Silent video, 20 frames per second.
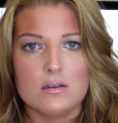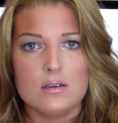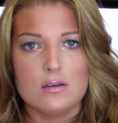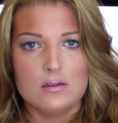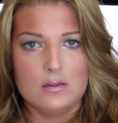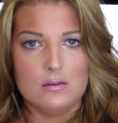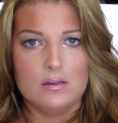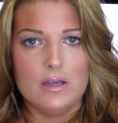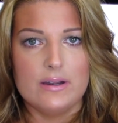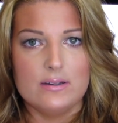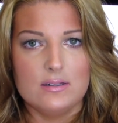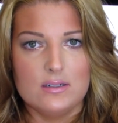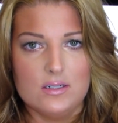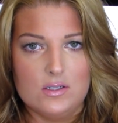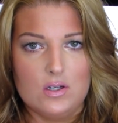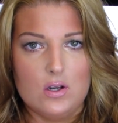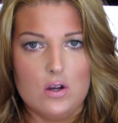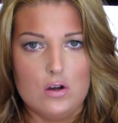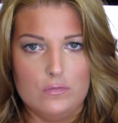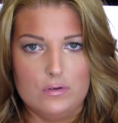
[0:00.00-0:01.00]
gonna let
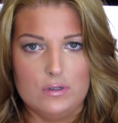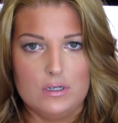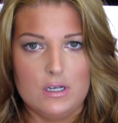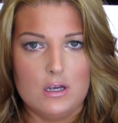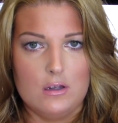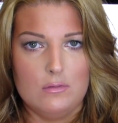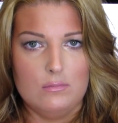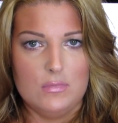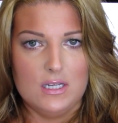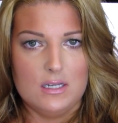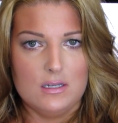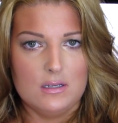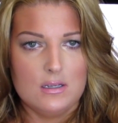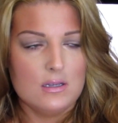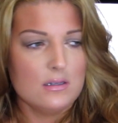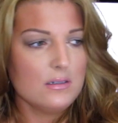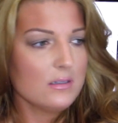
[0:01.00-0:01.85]
this overcome me.